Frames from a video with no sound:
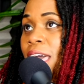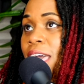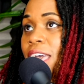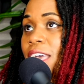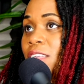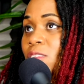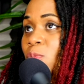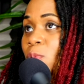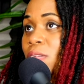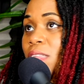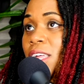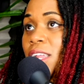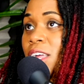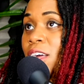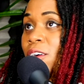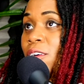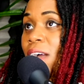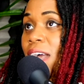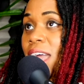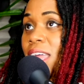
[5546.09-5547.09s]
He's really
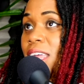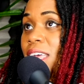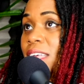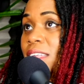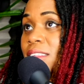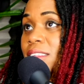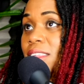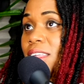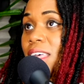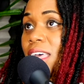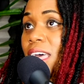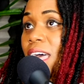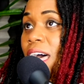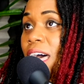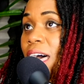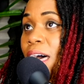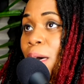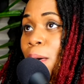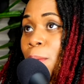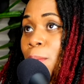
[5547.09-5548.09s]
the greatest
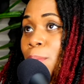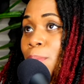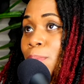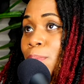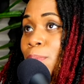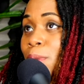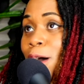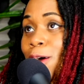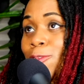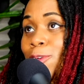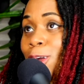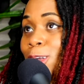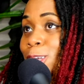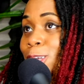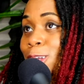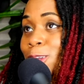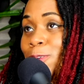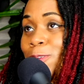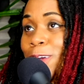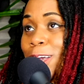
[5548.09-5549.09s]
um, of our
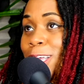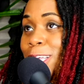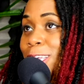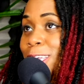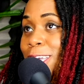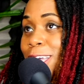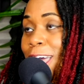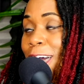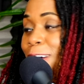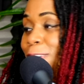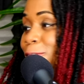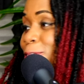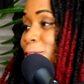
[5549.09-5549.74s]
generation, I